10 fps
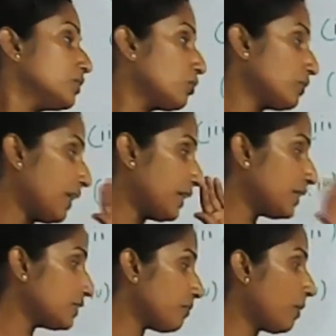So that
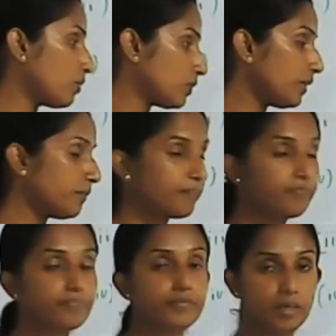is about the
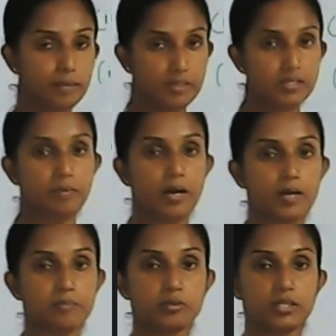chemistry
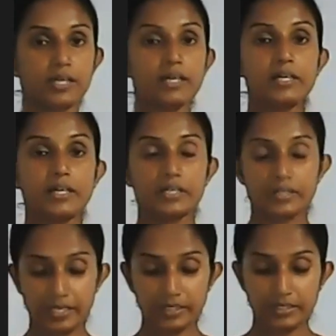part, Pute, right?